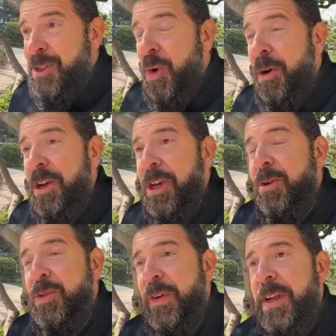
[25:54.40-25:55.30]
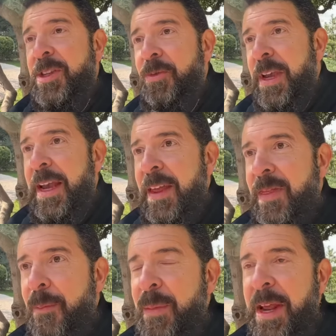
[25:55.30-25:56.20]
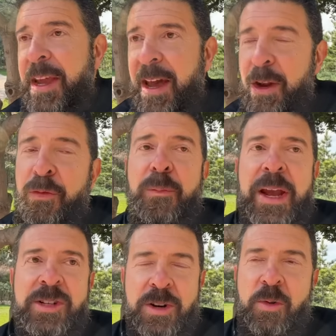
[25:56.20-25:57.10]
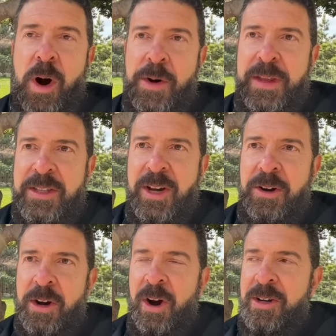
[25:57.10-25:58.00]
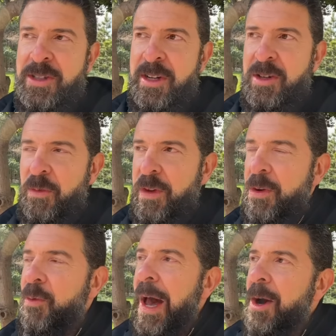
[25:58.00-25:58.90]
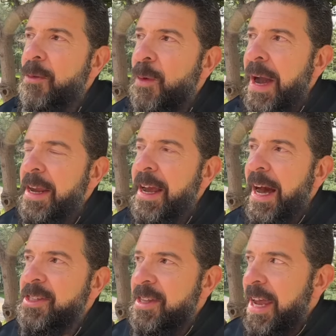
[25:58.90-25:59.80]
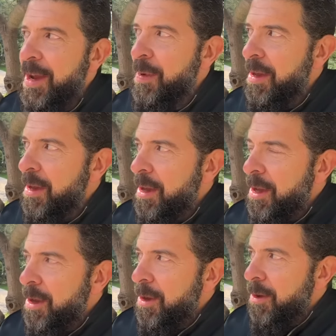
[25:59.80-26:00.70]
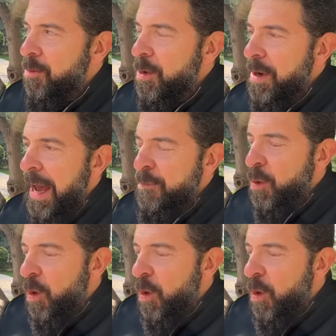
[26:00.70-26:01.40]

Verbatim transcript: scored a huge victory in the media information war with that Tucker Carlson interview. Why in God's name would, after